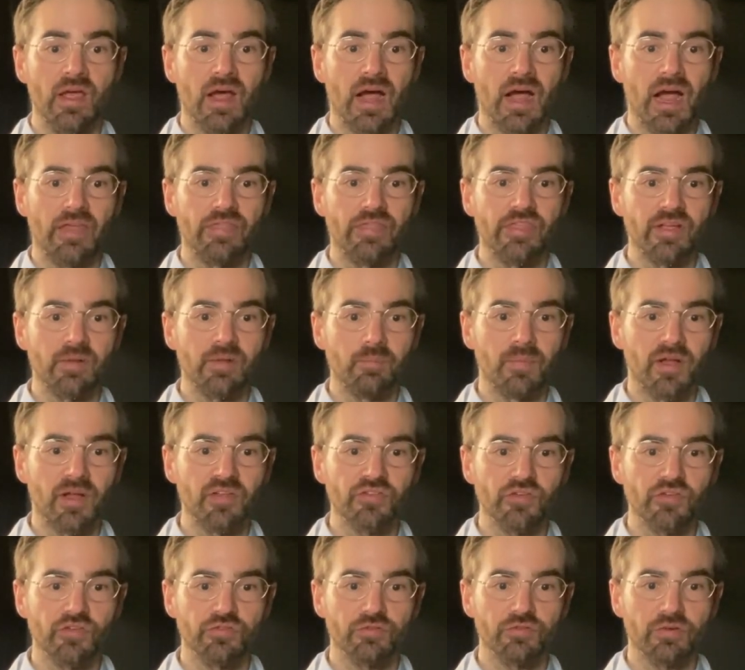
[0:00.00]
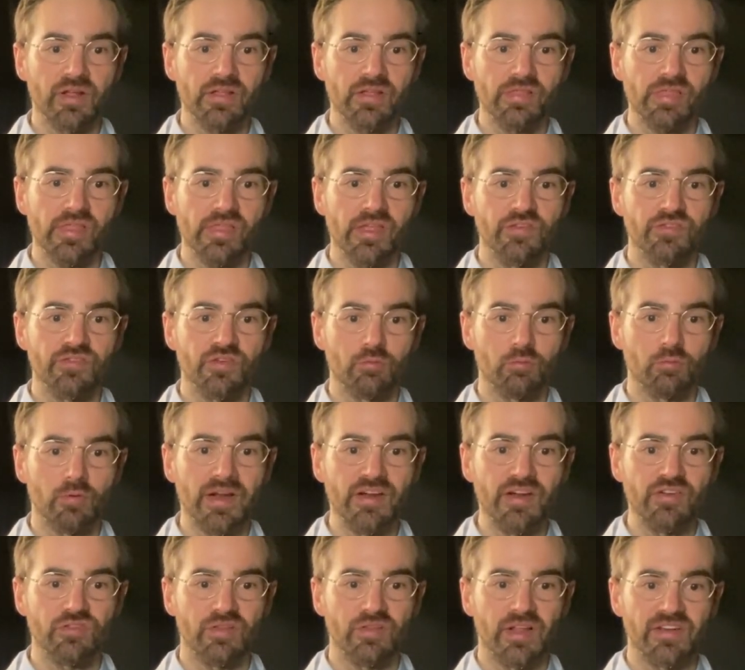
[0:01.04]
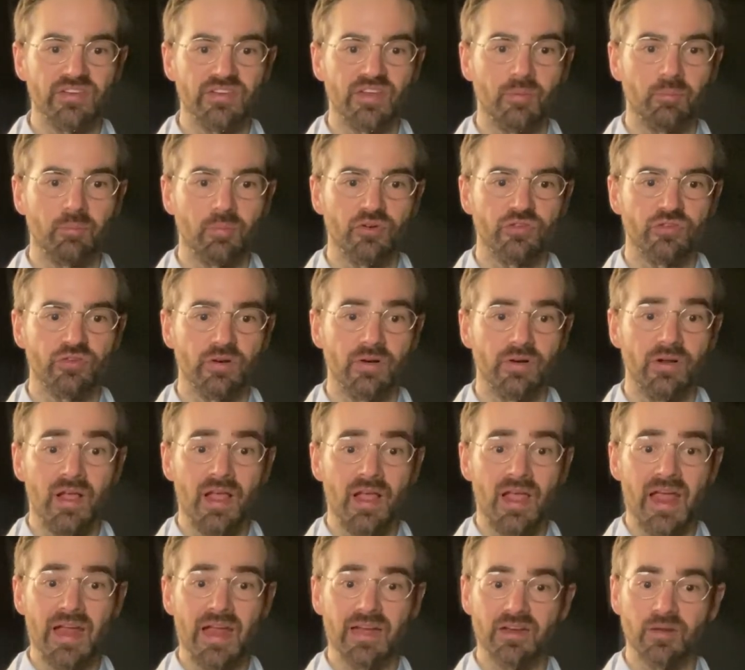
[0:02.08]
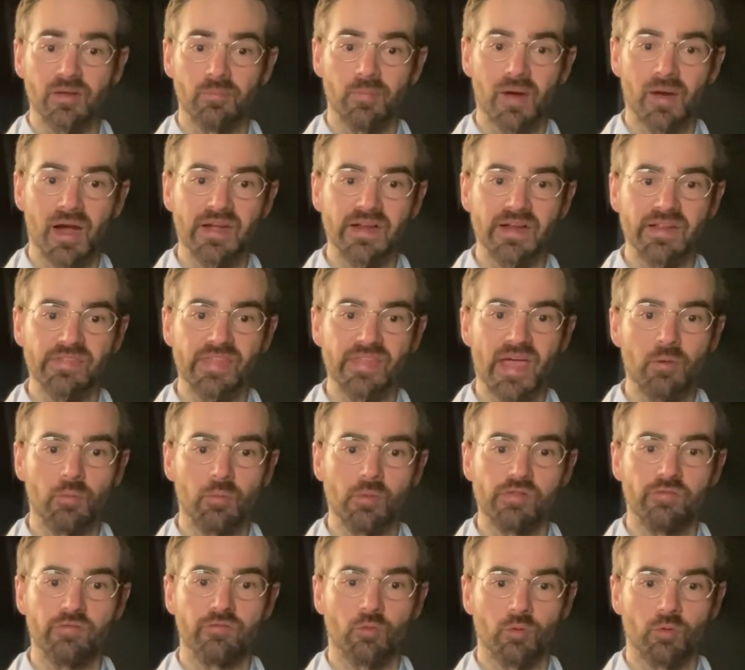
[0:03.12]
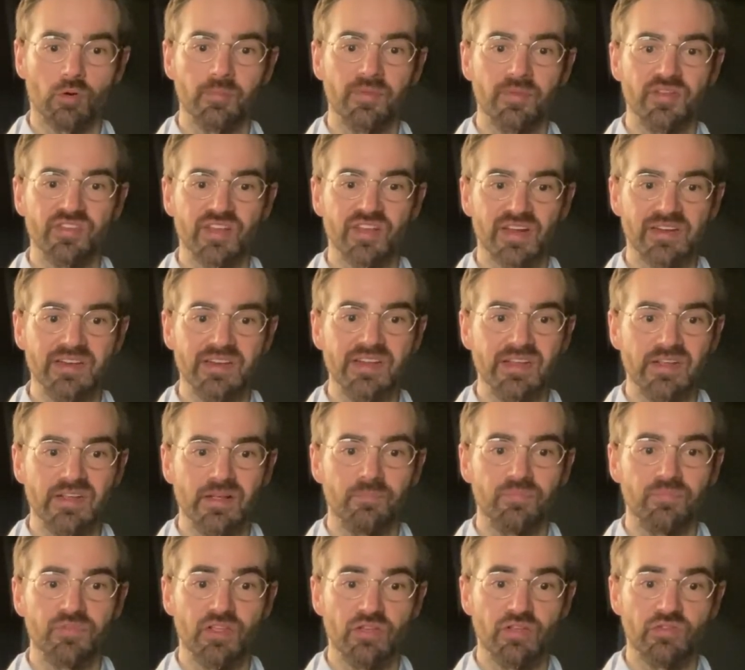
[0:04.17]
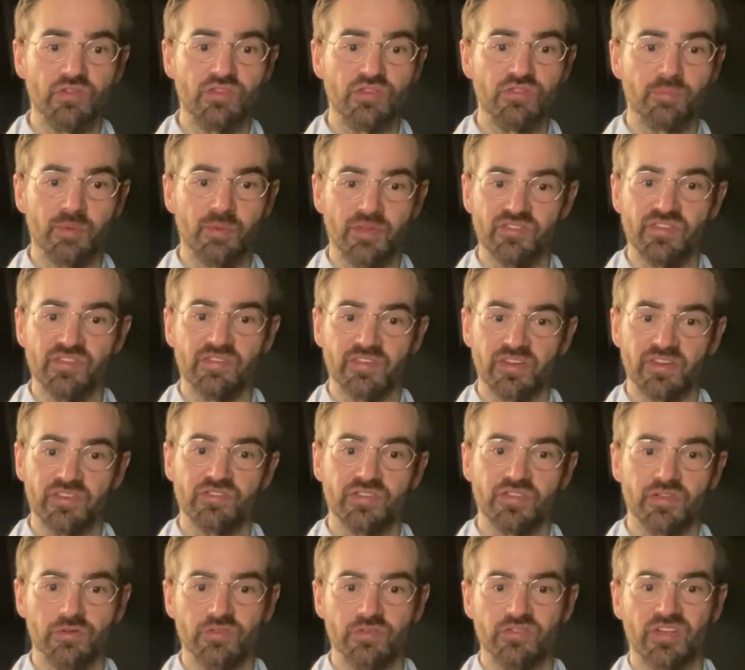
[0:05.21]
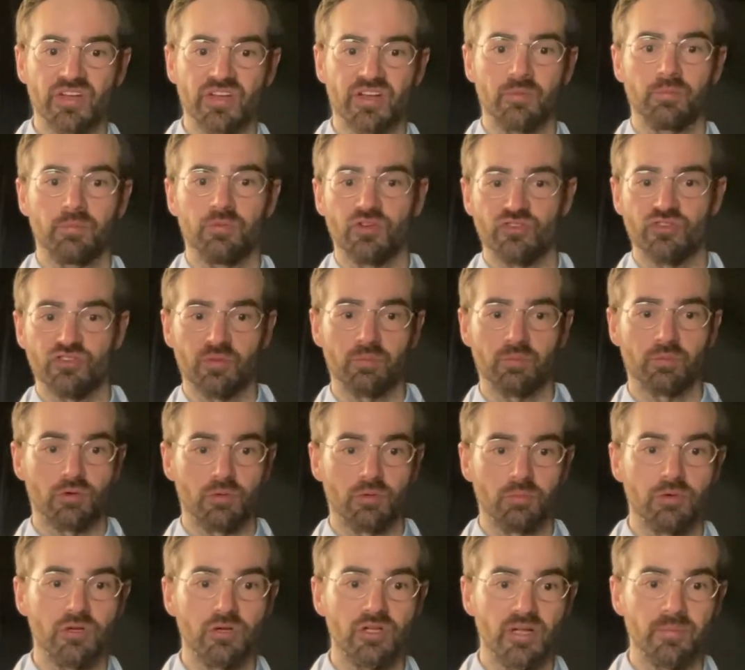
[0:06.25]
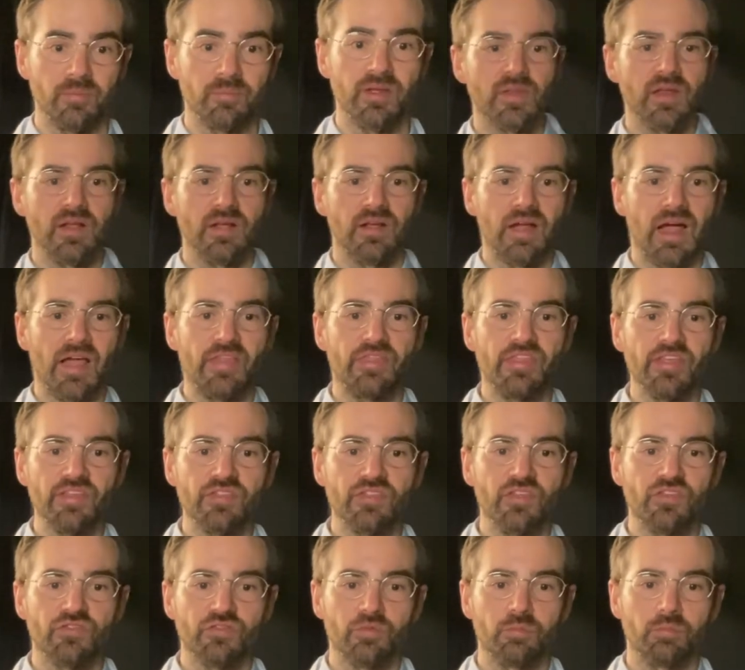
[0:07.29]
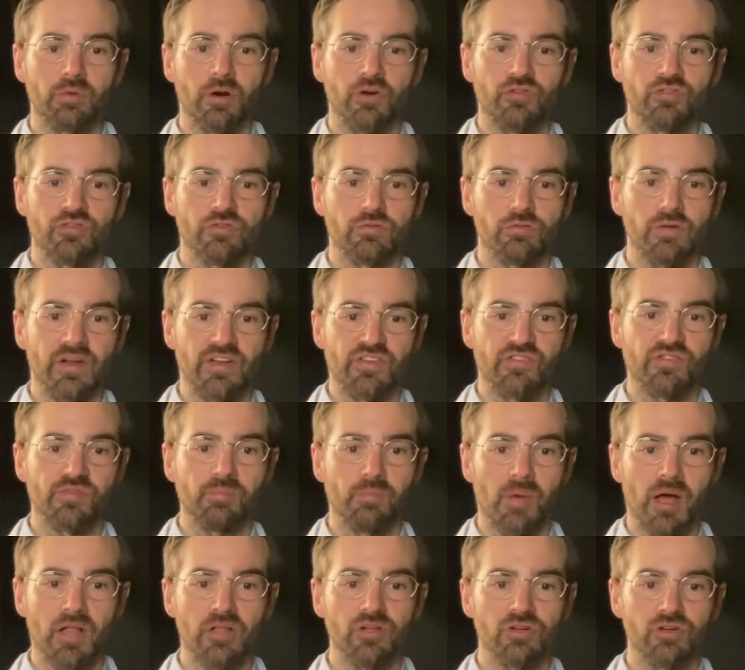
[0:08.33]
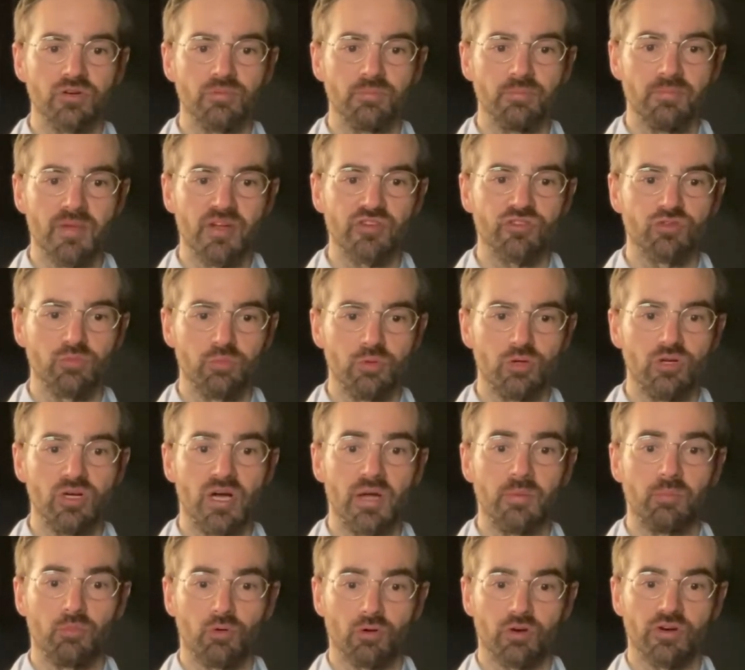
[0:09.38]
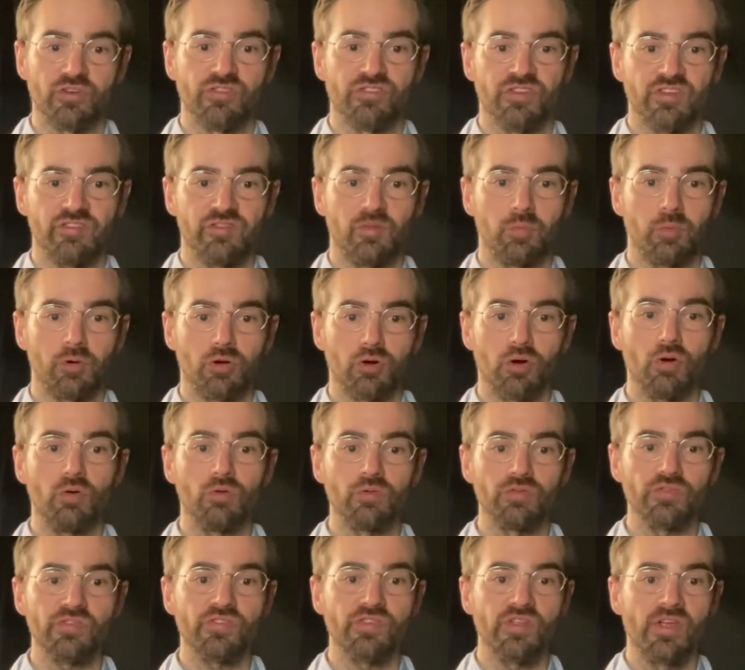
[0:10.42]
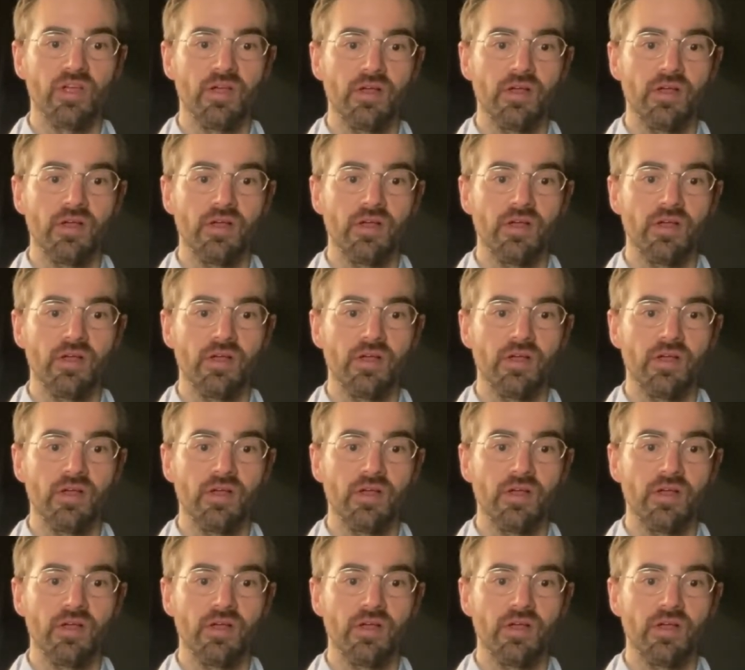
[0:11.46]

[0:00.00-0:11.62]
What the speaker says: I think muscle strength is a range like temperature, and combining that with form and technique gives you specific skills like a push-up or a pull-up. I think this approach creates smaller, measurable, and more achievable goals.